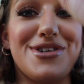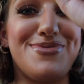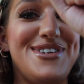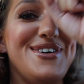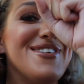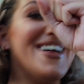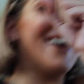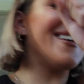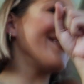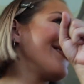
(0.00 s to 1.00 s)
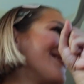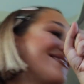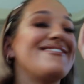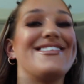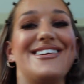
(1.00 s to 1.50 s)
watched me do that.
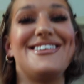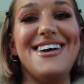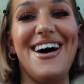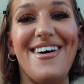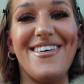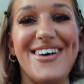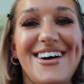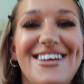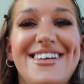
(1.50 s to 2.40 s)
No.